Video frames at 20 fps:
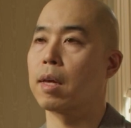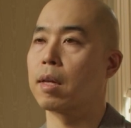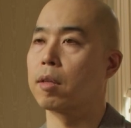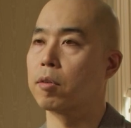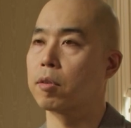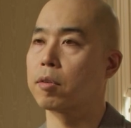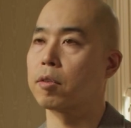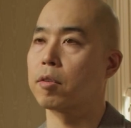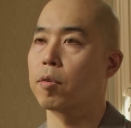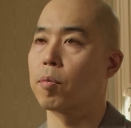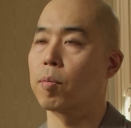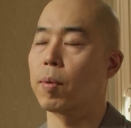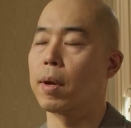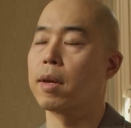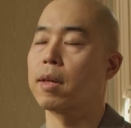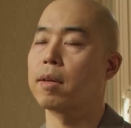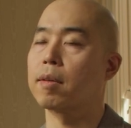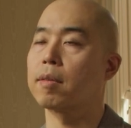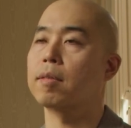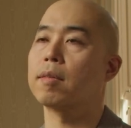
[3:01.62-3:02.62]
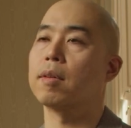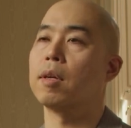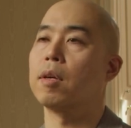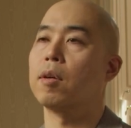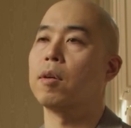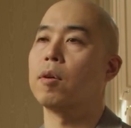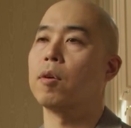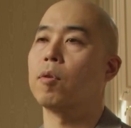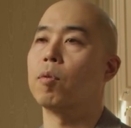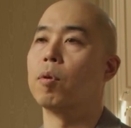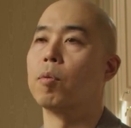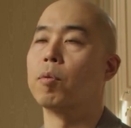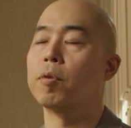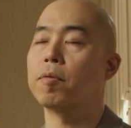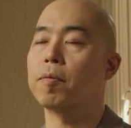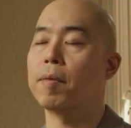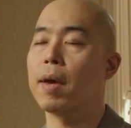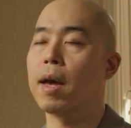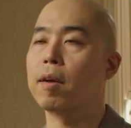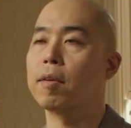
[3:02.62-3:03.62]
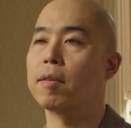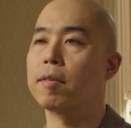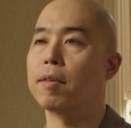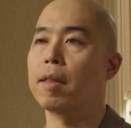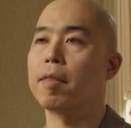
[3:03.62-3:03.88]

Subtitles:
and looked at the ratings, what was found is